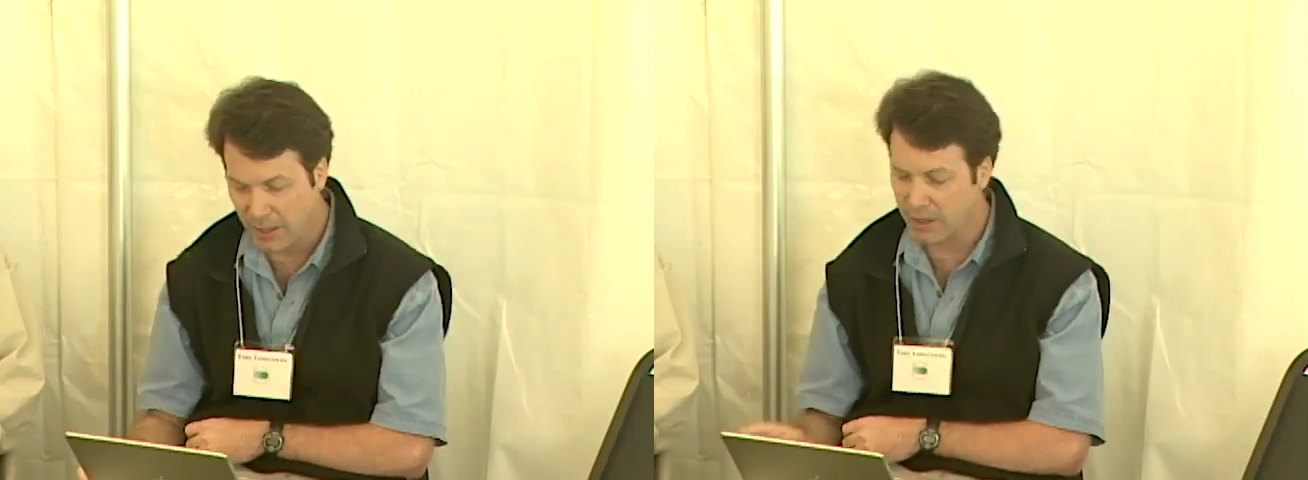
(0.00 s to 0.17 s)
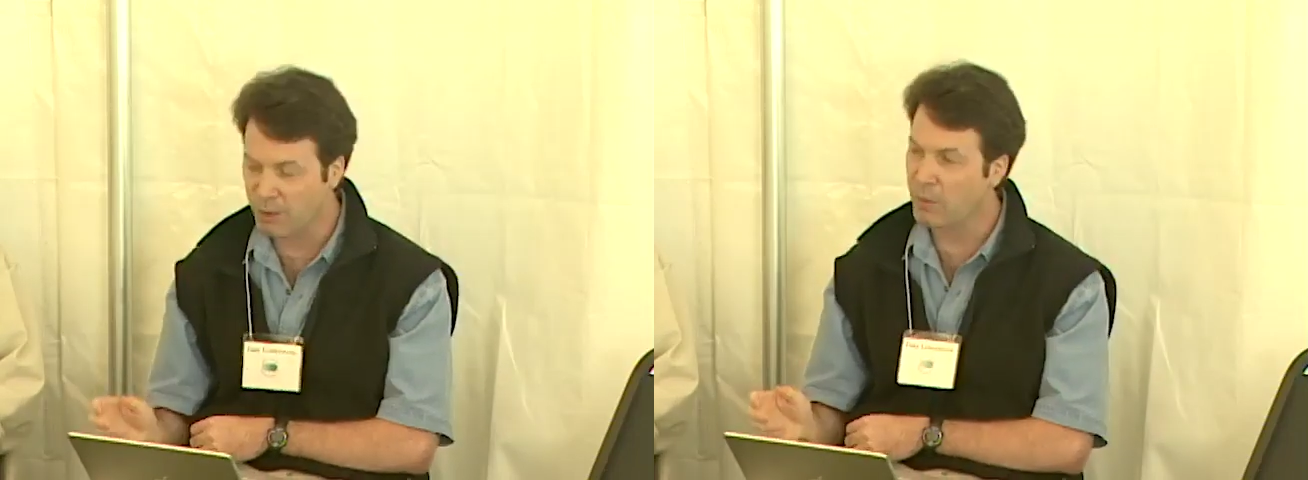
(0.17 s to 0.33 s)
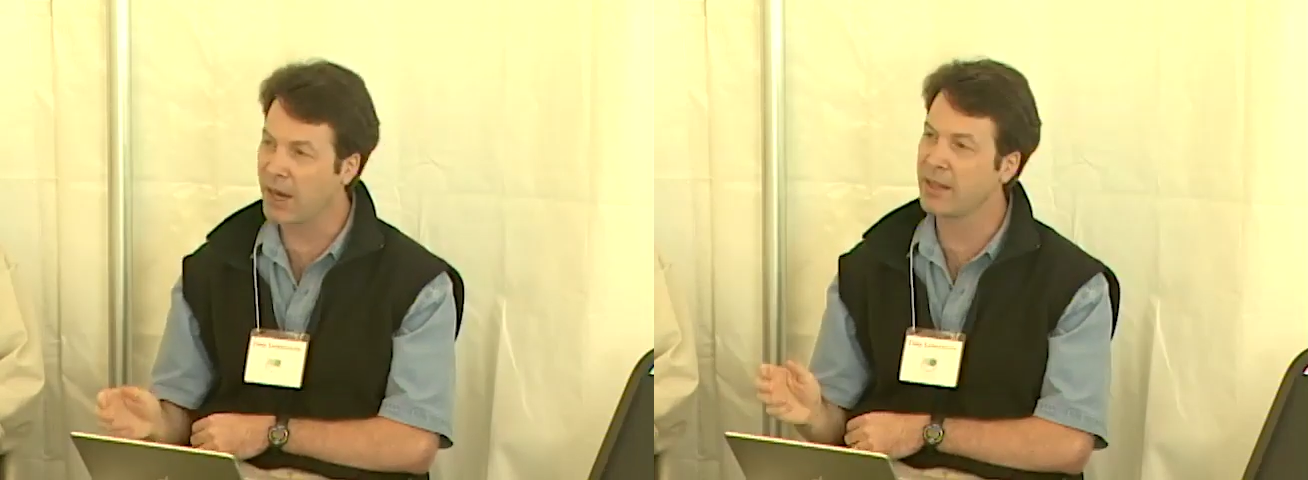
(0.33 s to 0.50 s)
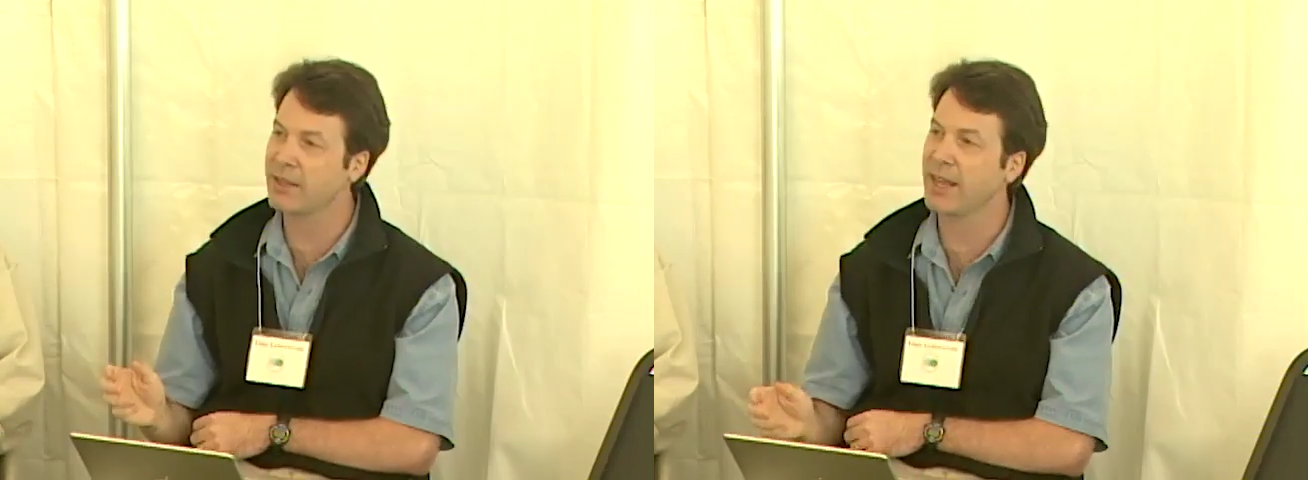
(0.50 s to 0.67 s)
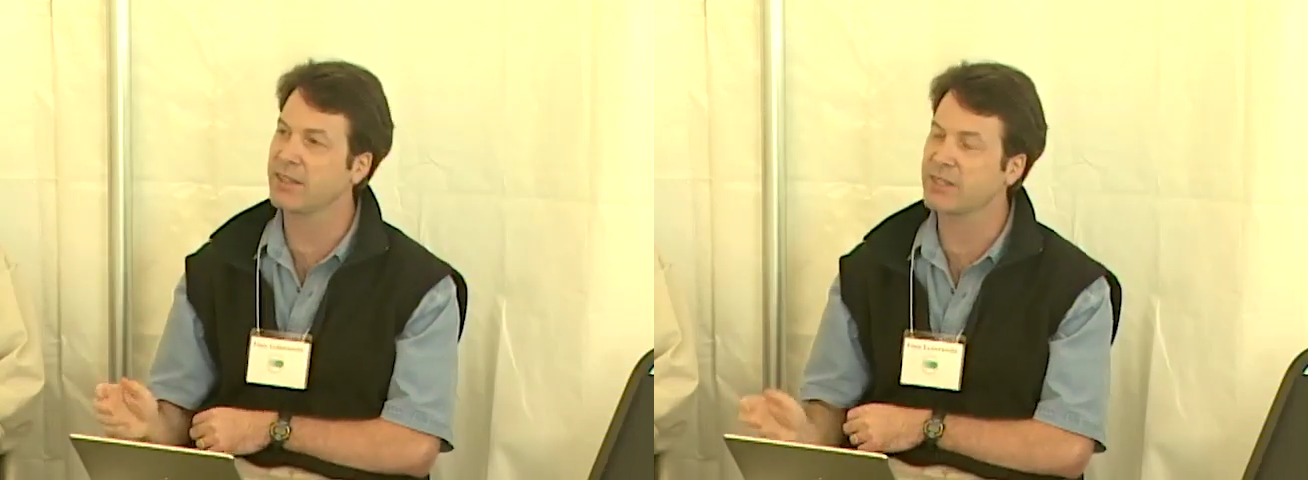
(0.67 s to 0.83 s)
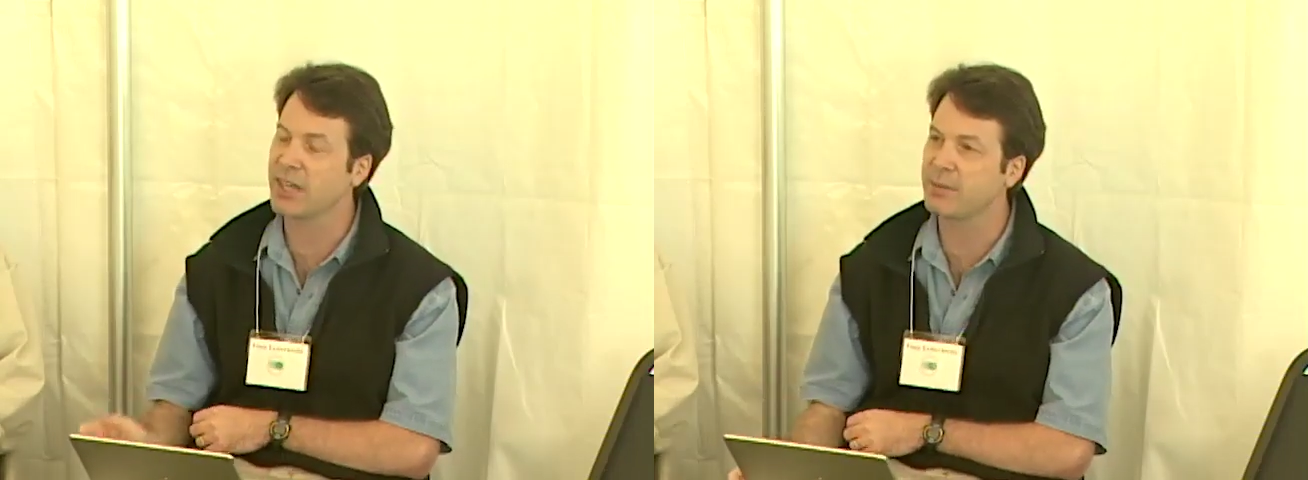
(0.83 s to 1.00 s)
in the wild
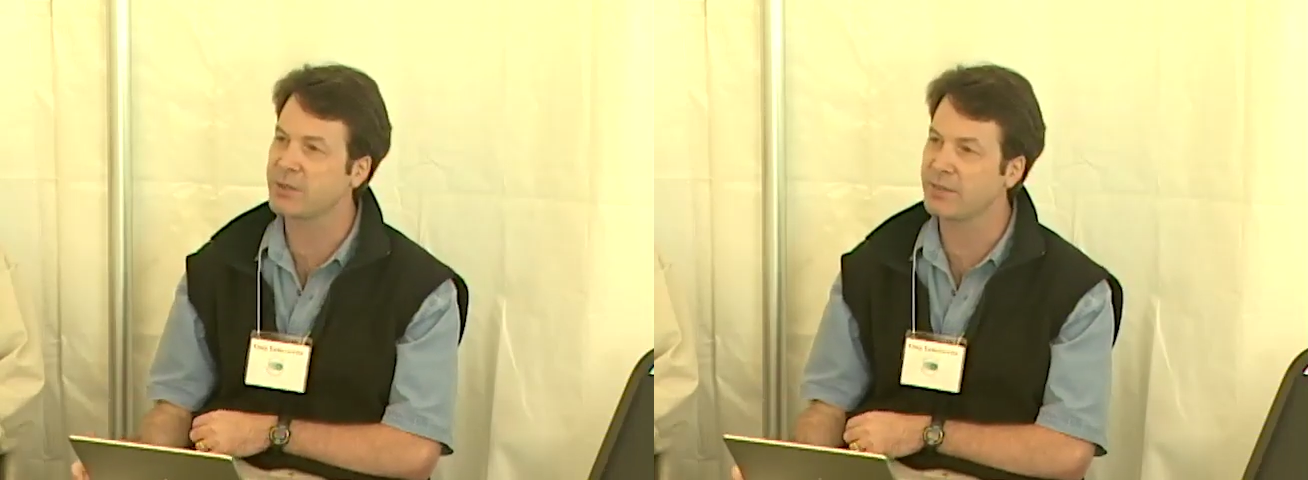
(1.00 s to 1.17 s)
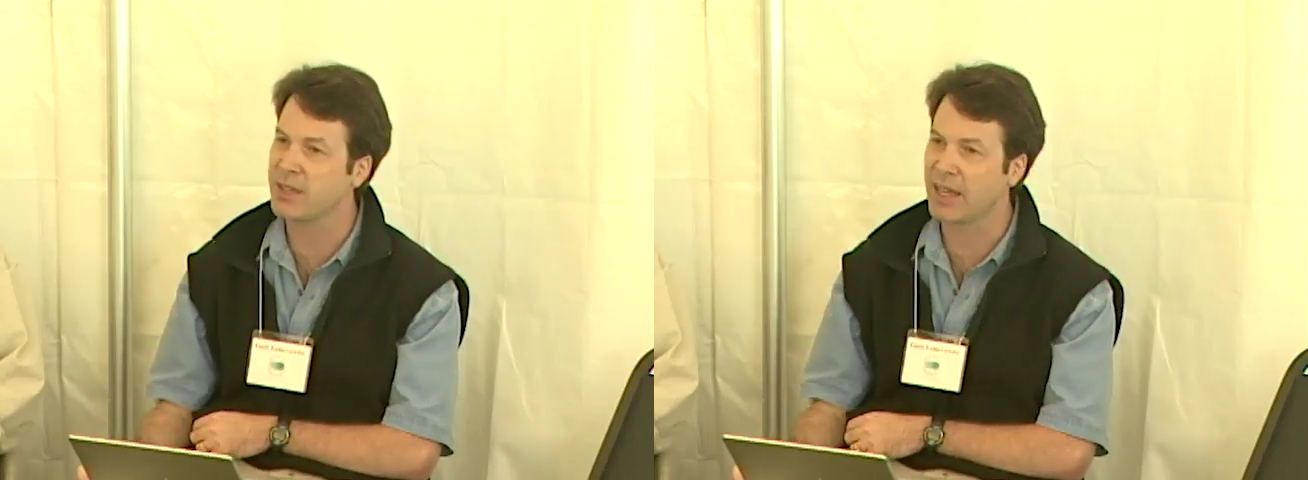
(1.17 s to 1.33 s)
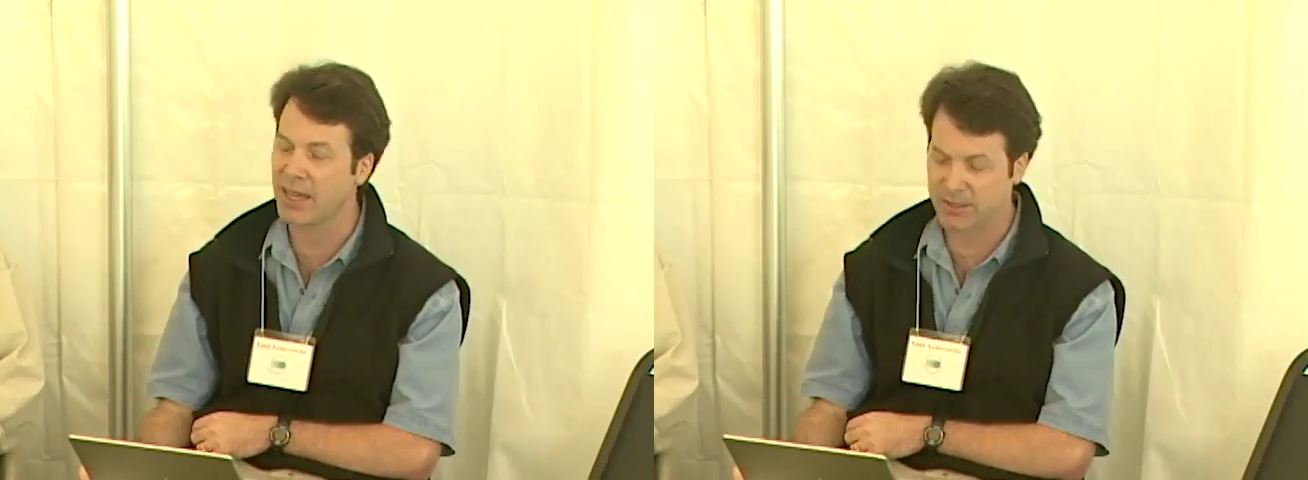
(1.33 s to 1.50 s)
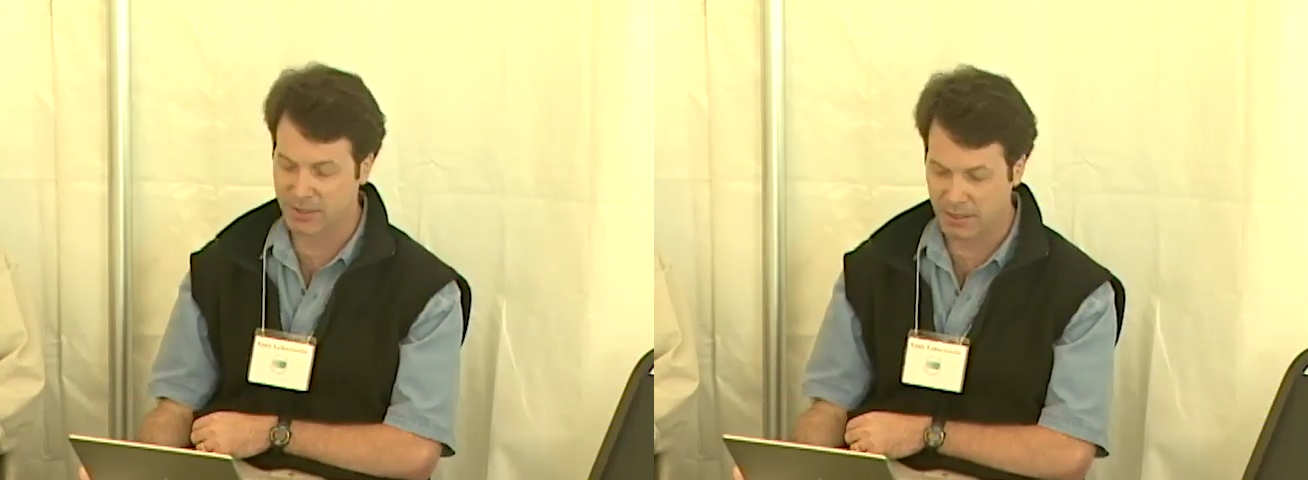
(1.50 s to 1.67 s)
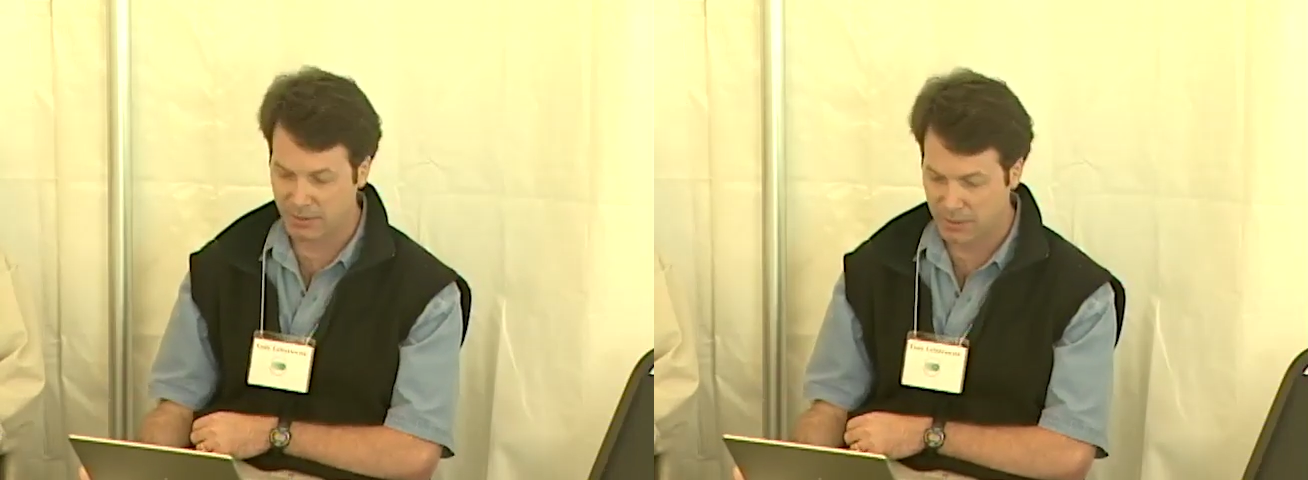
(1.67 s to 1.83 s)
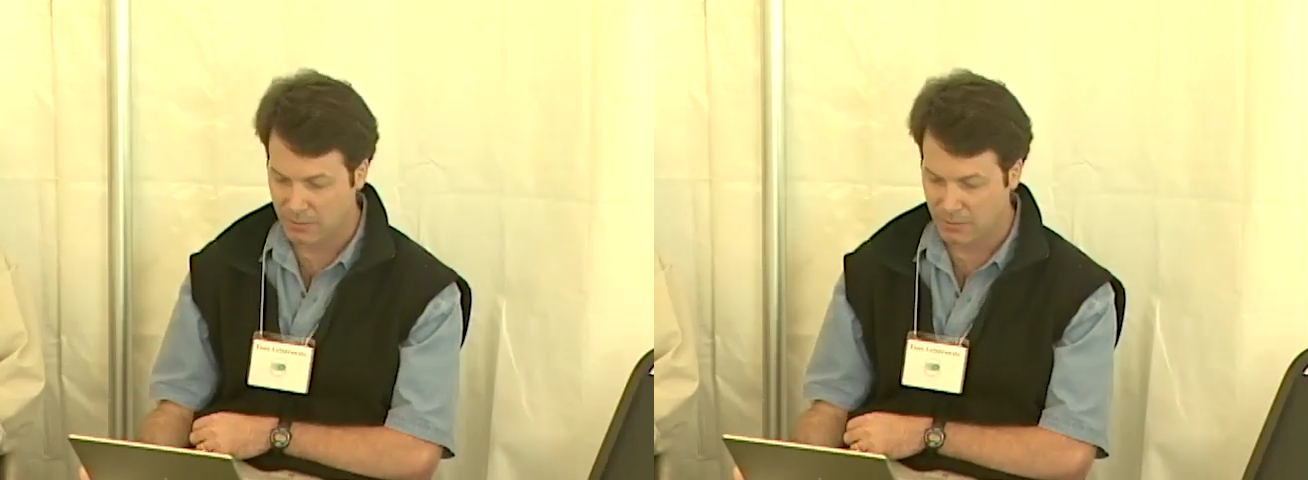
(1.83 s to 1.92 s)
landscapes of Alaska